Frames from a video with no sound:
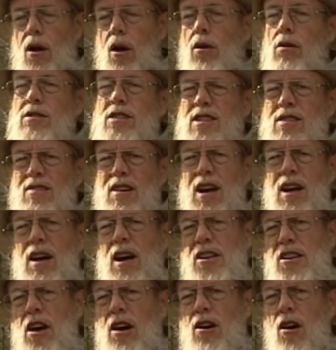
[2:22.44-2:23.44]
Ursula,
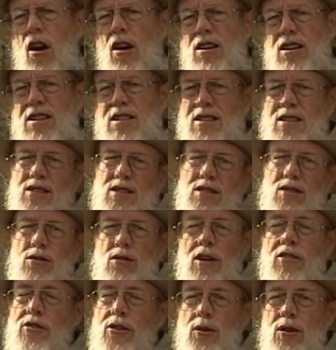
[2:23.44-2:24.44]
a young artist,
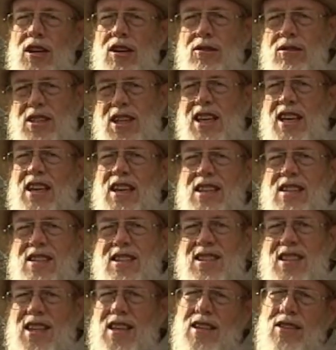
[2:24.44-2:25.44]
a few years Kiki's
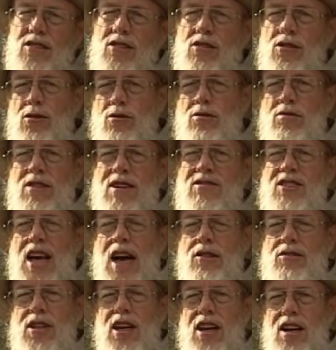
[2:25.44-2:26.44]
senior, who lives
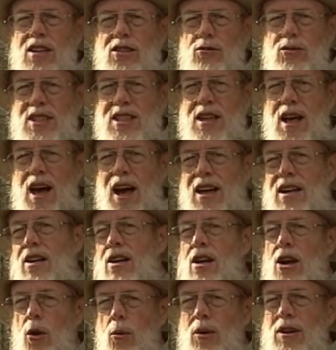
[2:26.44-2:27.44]
out in the countryside,
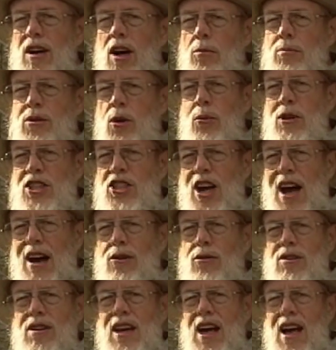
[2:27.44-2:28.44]
will help the witch
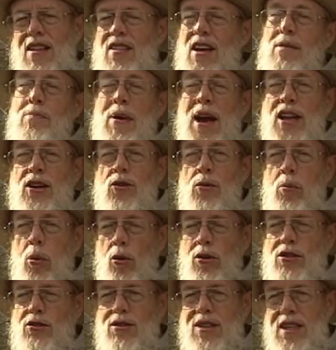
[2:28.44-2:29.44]
out and then paint her
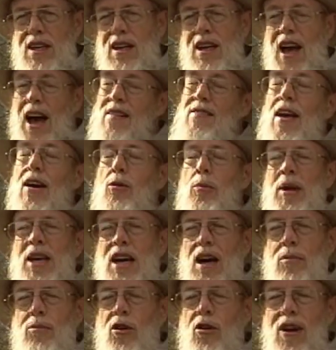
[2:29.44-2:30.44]
portrait, and they'll
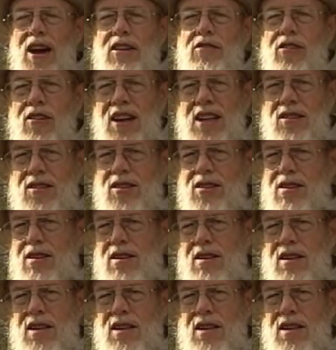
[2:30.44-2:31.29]
become great friends.